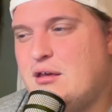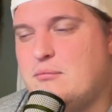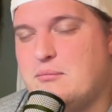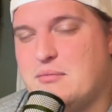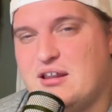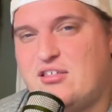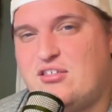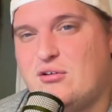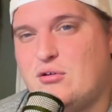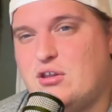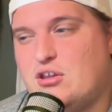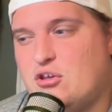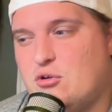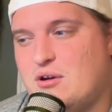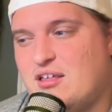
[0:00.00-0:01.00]

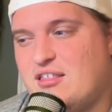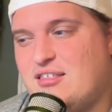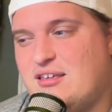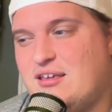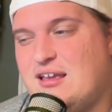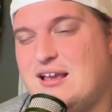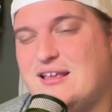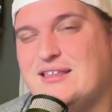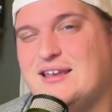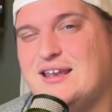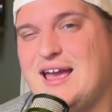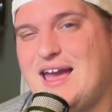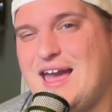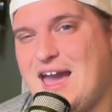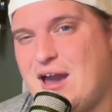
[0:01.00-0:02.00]
Minnesota, USC, and then
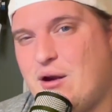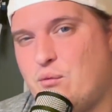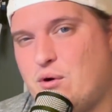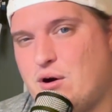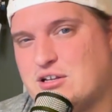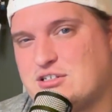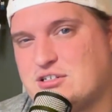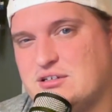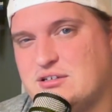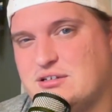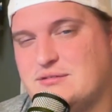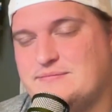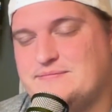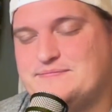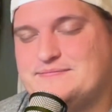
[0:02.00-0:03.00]
at
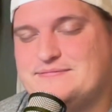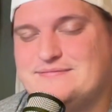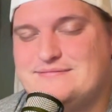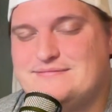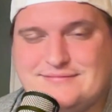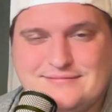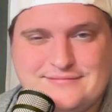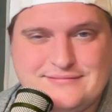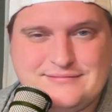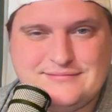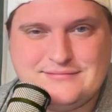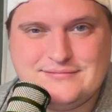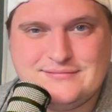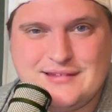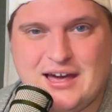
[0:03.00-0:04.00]
Washington.
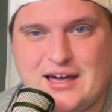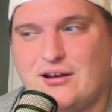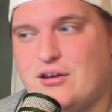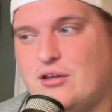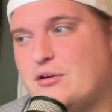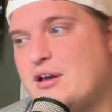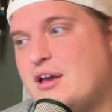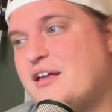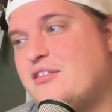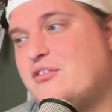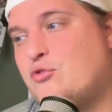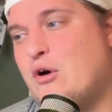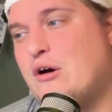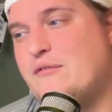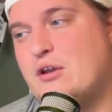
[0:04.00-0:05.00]
I don't know, guys.
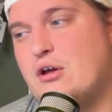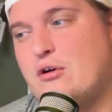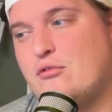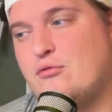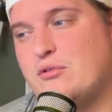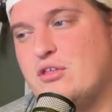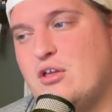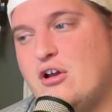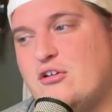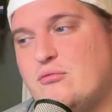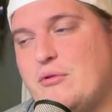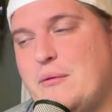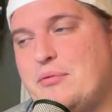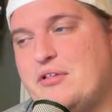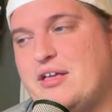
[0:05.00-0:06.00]
12-0 is really hard to
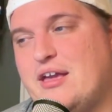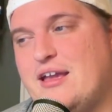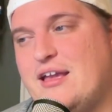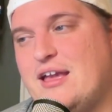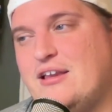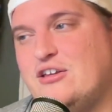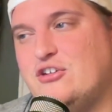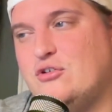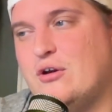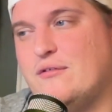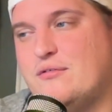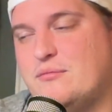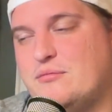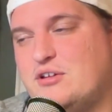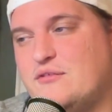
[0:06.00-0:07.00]
replicate, and you do have
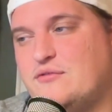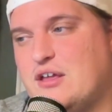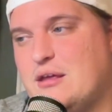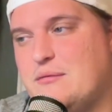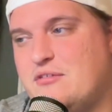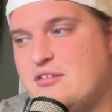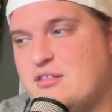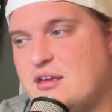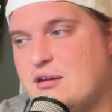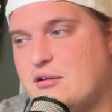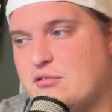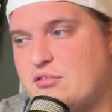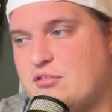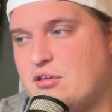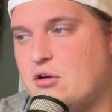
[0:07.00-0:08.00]
some tough games in there.
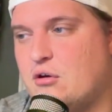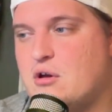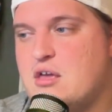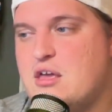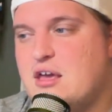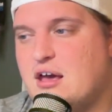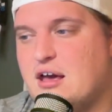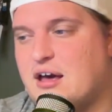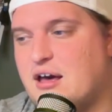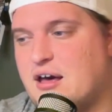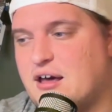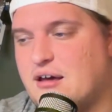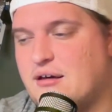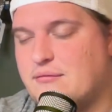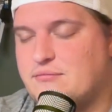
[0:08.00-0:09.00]
So,
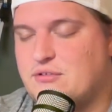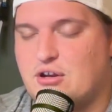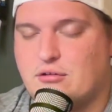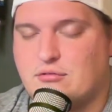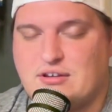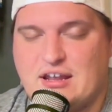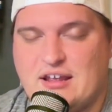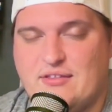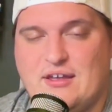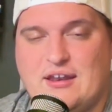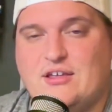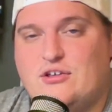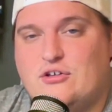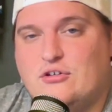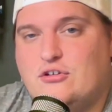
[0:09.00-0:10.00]
Dan
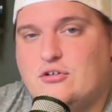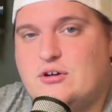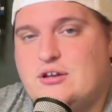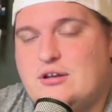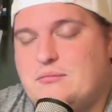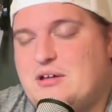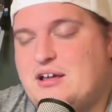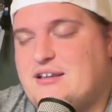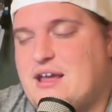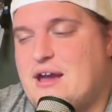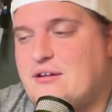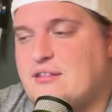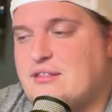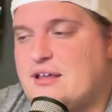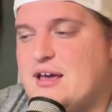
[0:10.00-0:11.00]
Lanning could do it. I'm not
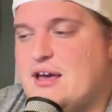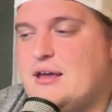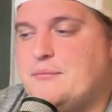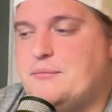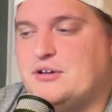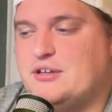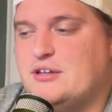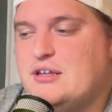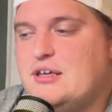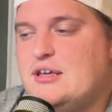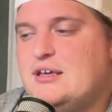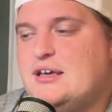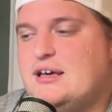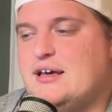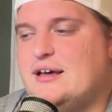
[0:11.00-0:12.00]
doubting the guy, but,
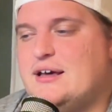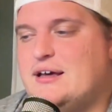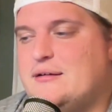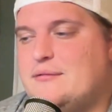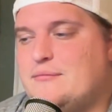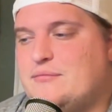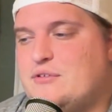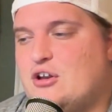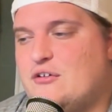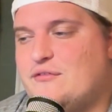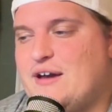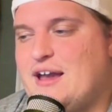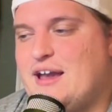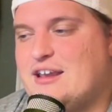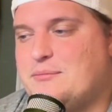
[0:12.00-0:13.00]
if
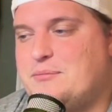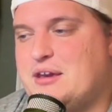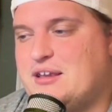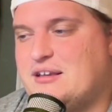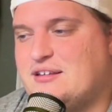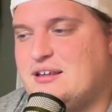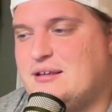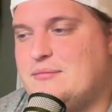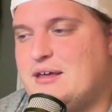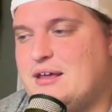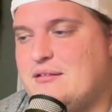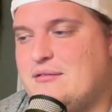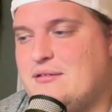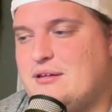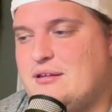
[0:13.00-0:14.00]
I had to pick a team that,